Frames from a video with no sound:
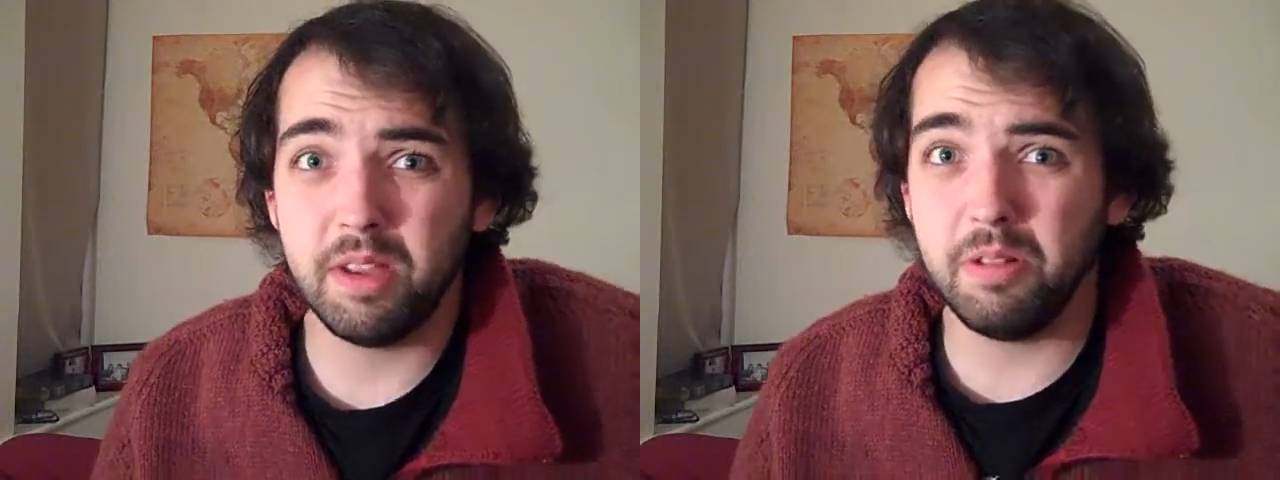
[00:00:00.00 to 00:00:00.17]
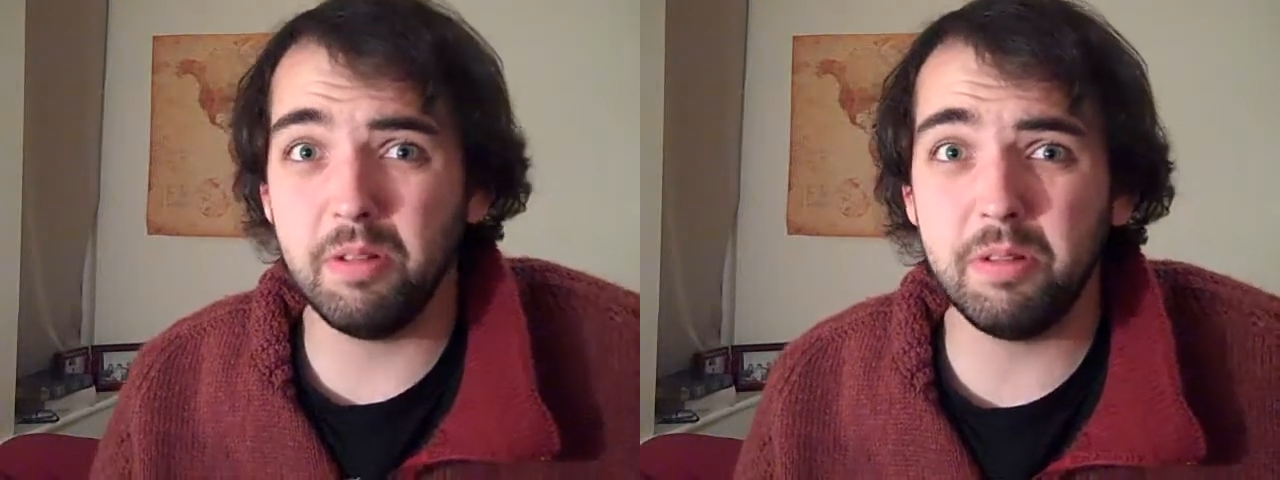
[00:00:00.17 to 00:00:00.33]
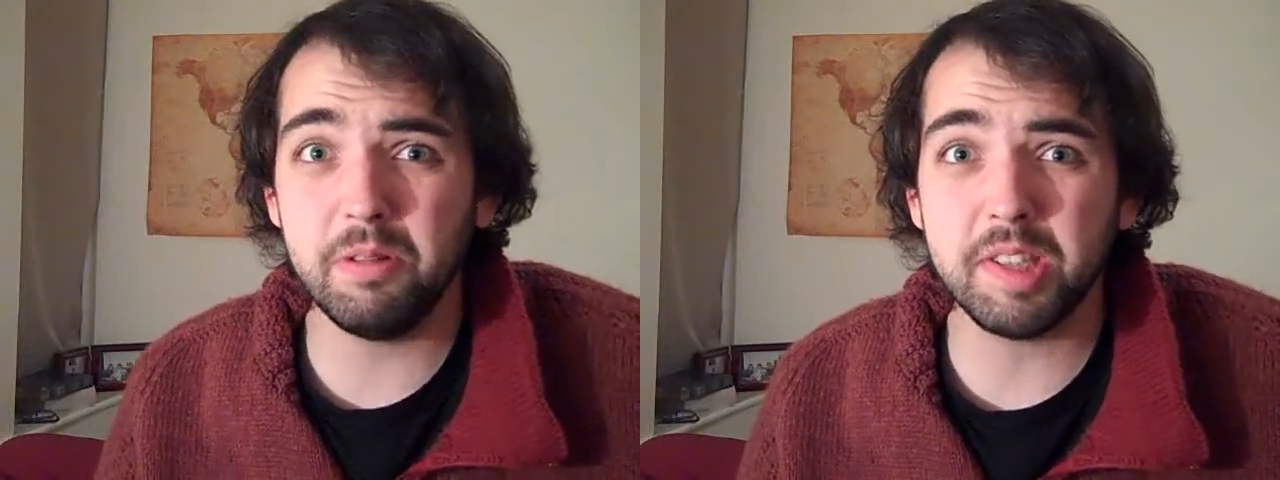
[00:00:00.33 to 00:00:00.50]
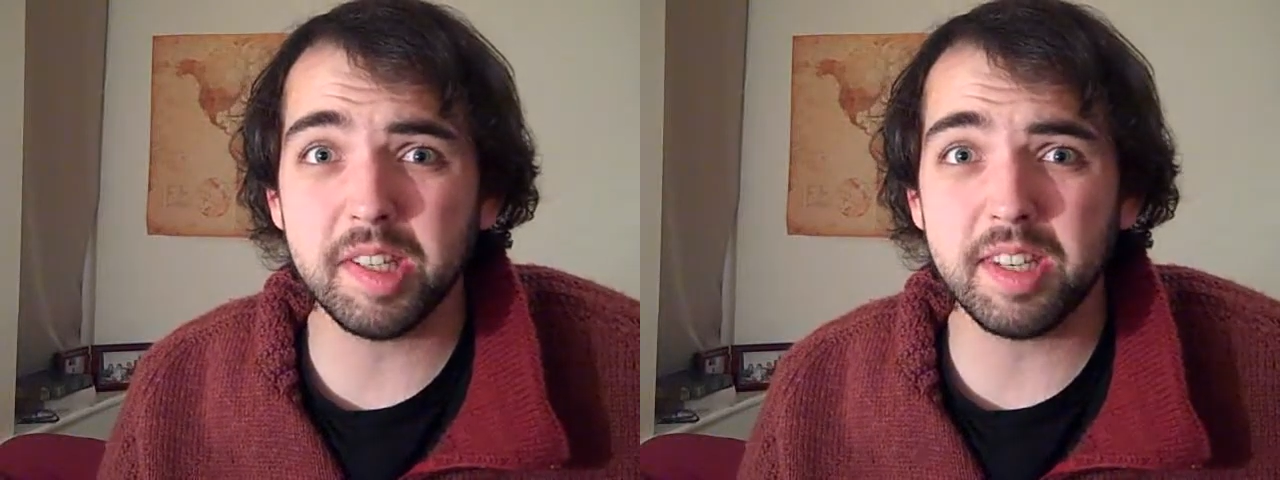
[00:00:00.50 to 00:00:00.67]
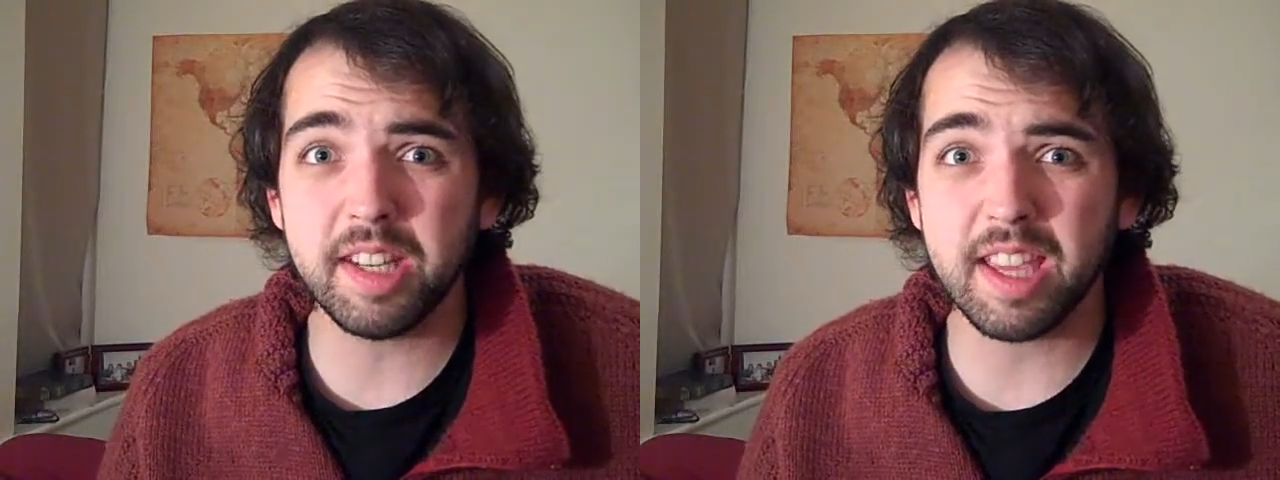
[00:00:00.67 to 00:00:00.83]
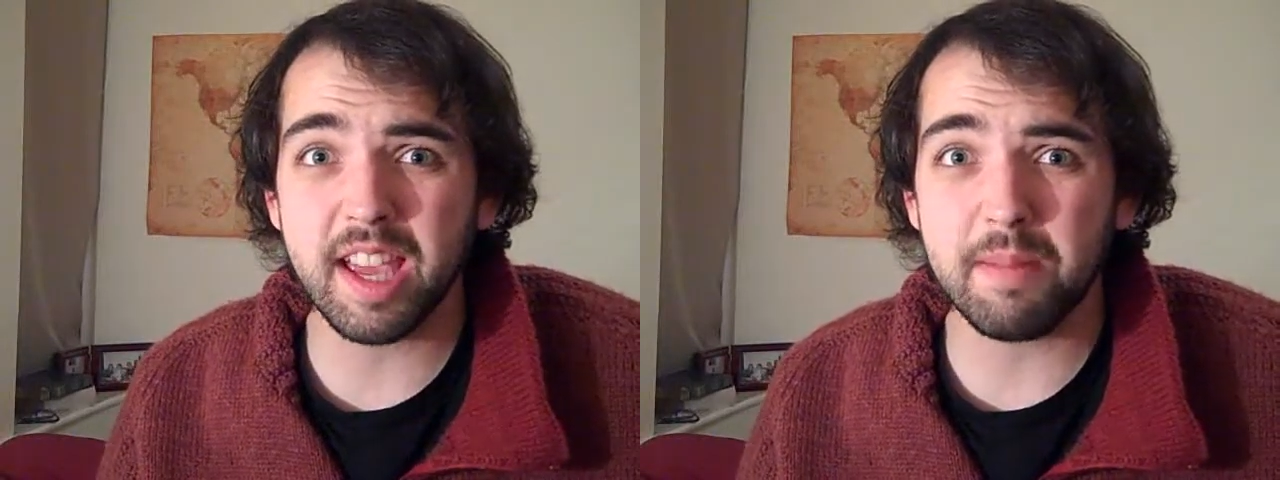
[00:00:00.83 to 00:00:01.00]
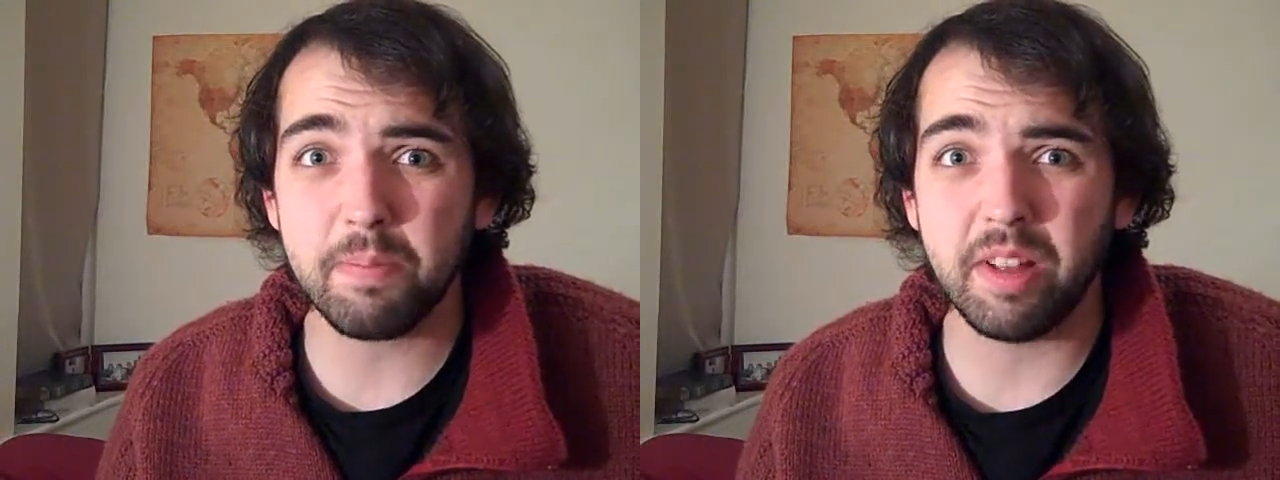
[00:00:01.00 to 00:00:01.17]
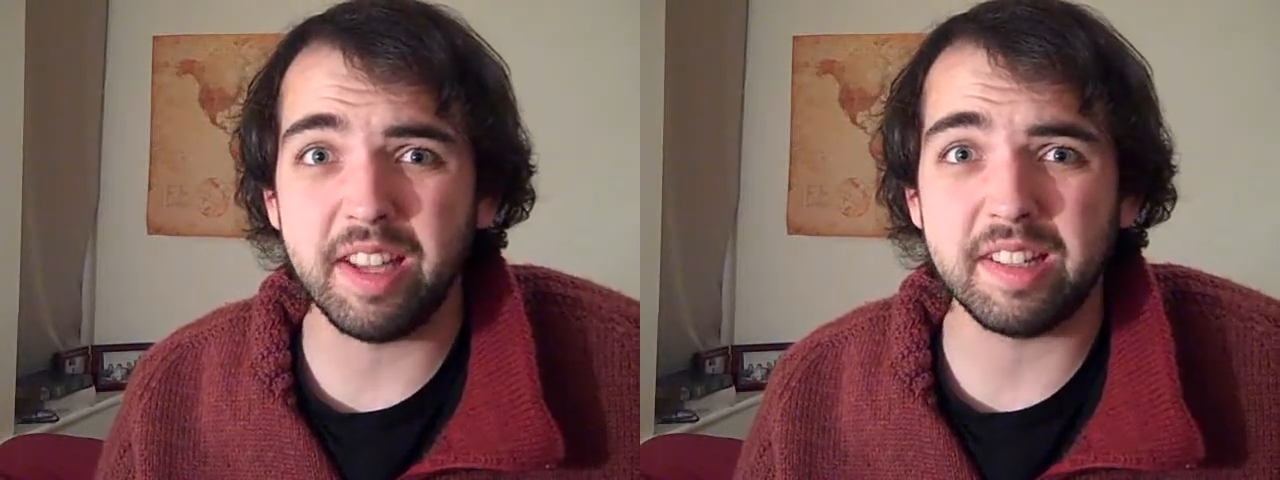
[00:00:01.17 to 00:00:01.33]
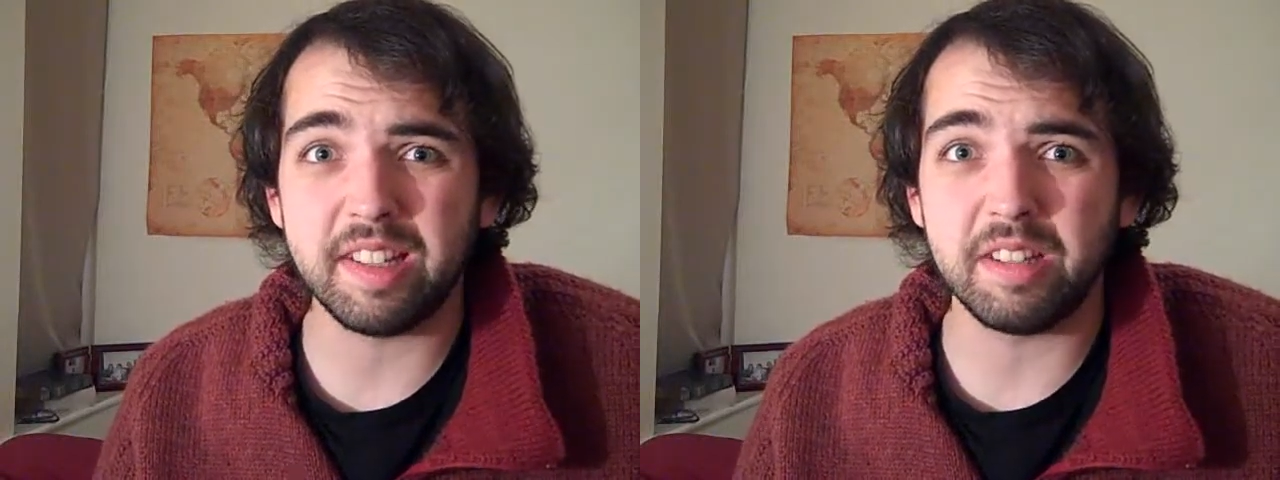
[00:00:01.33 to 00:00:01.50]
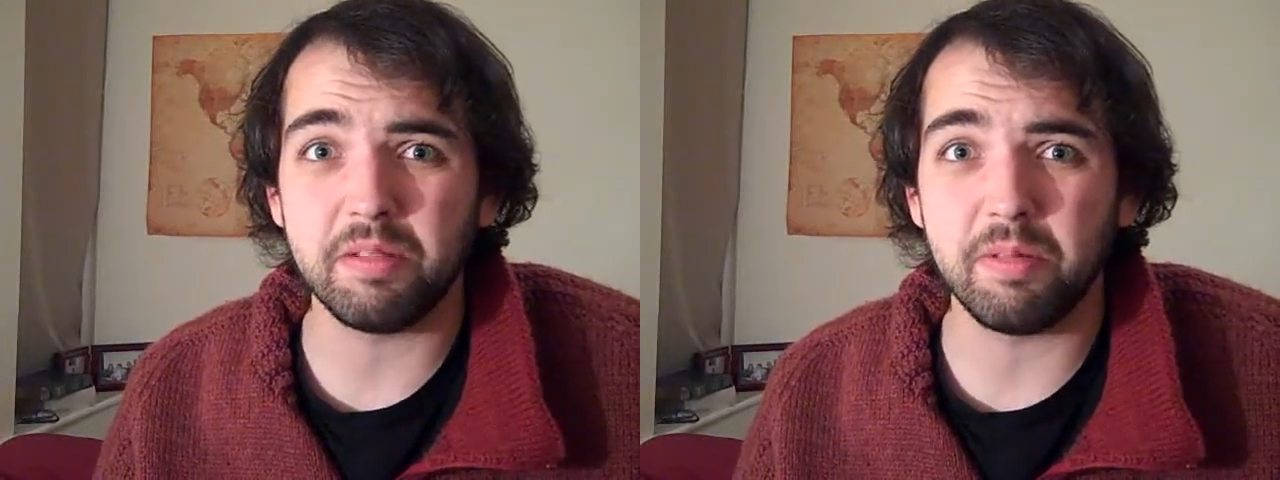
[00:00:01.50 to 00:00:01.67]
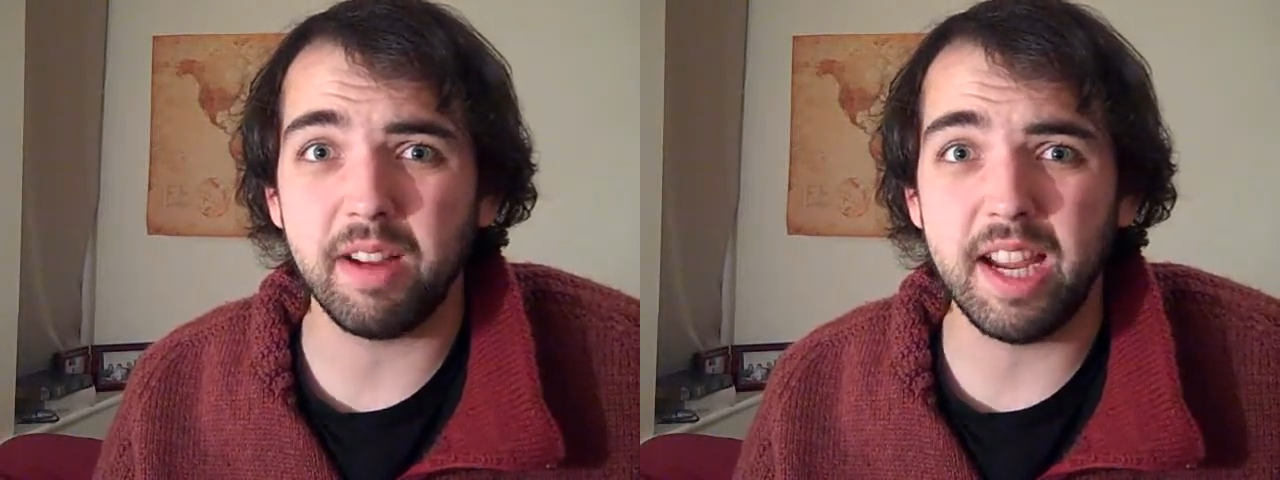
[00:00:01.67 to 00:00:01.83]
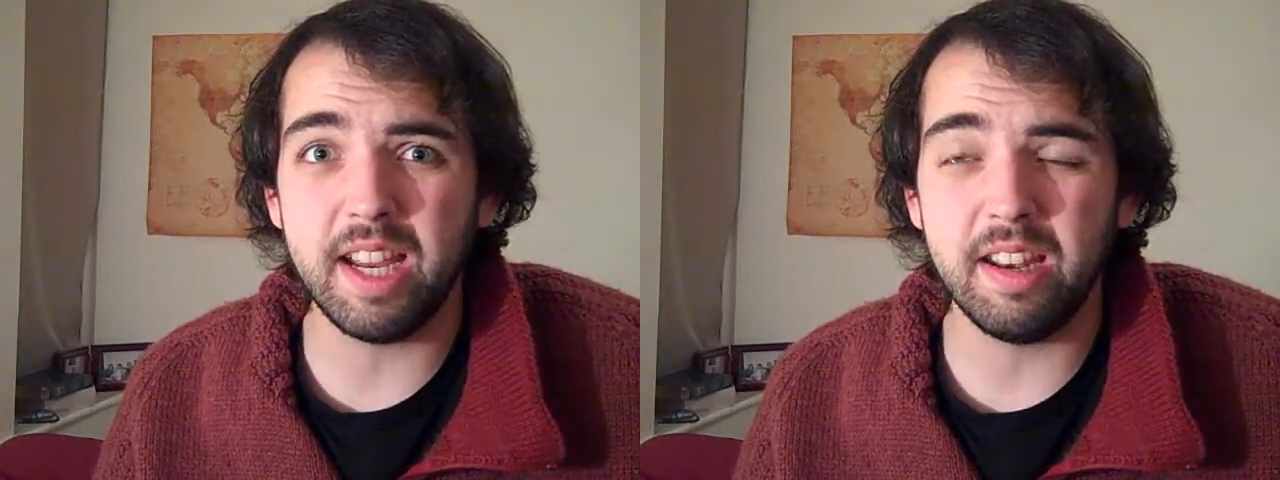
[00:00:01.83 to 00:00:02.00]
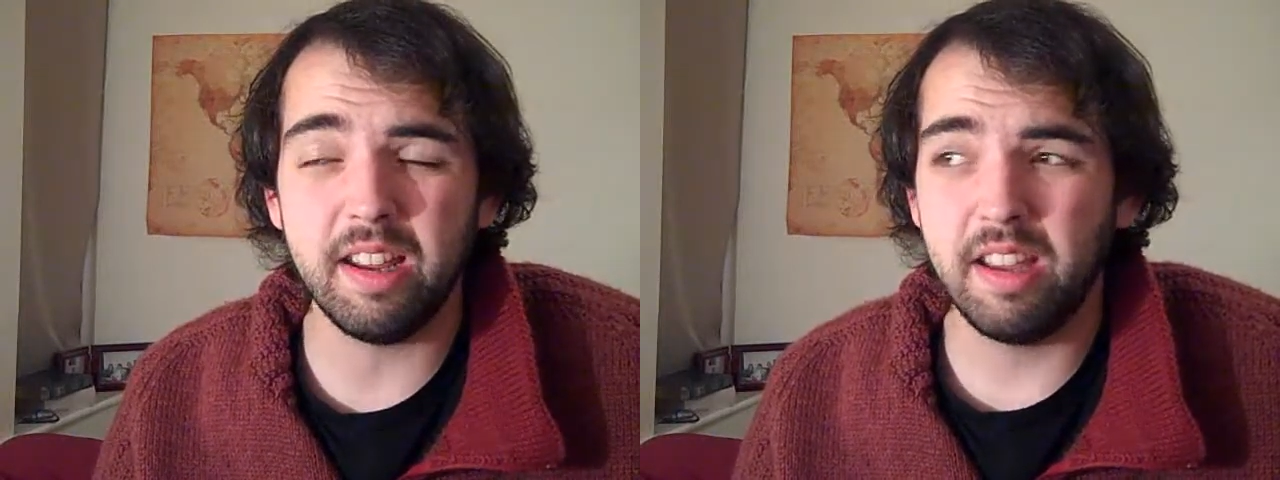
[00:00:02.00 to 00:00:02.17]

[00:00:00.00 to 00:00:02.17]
You use it to get places, right?